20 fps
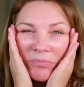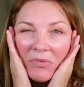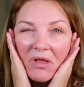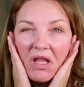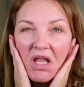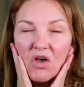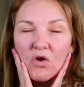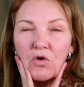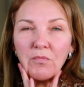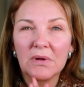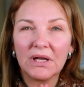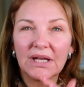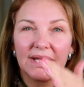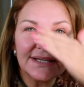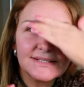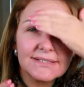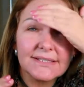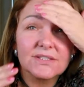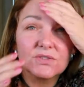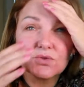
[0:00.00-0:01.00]
I hope my
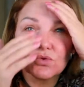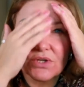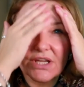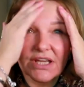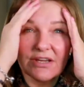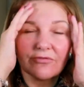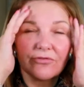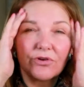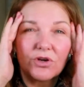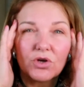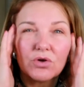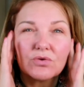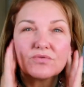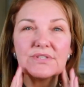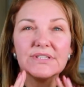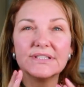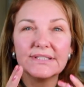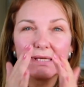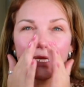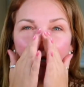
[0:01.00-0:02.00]
lighting's okay for you all
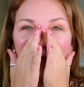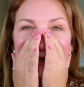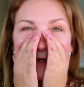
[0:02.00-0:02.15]
today.